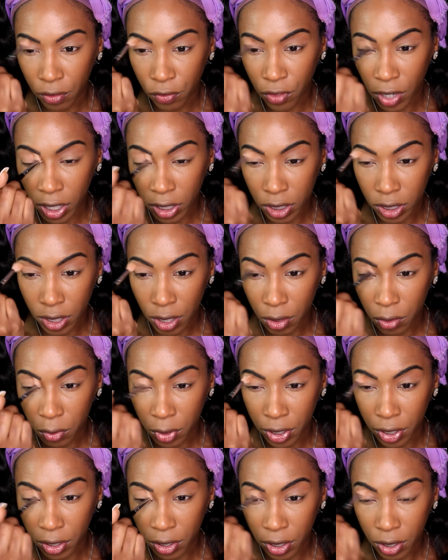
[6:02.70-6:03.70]
finding out where
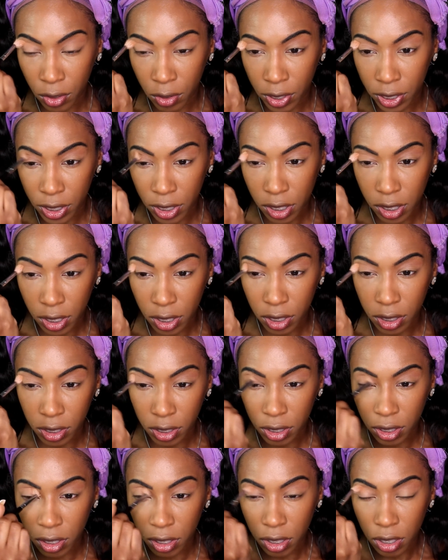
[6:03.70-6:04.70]
your crease
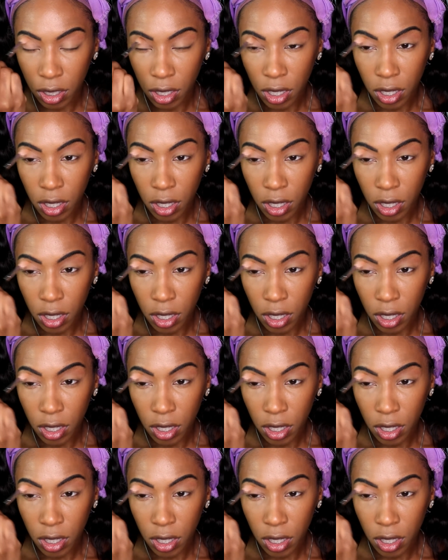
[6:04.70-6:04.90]
is,